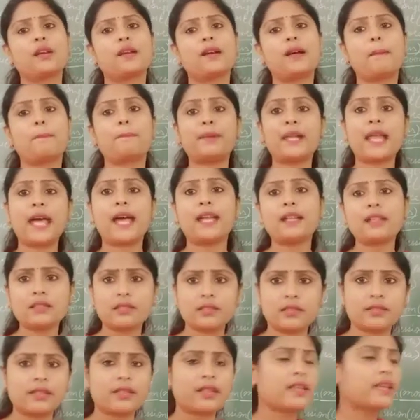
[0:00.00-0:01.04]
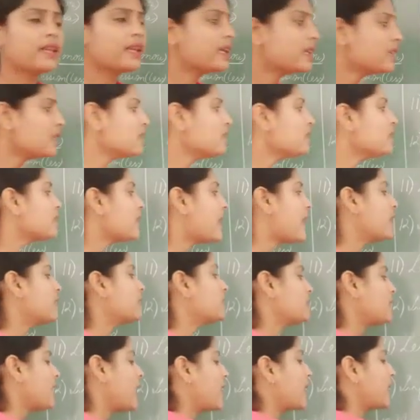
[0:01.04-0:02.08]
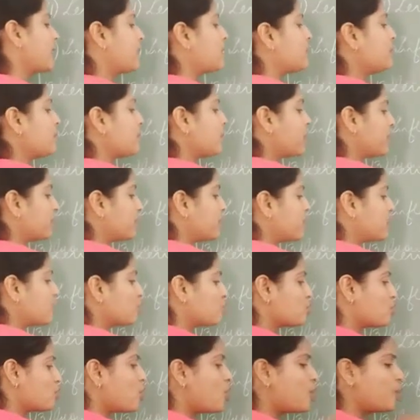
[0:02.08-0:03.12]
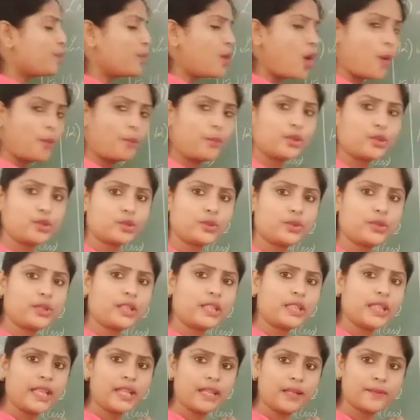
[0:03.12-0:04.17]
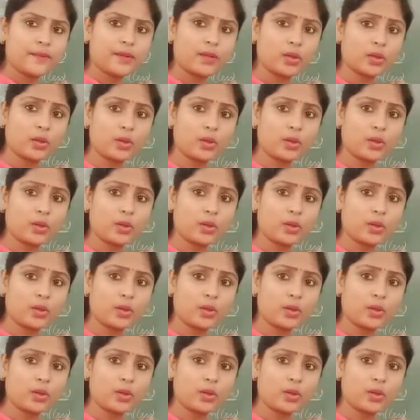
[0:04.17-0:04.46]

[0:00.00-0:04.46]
plans in that time, if there is no opportunity,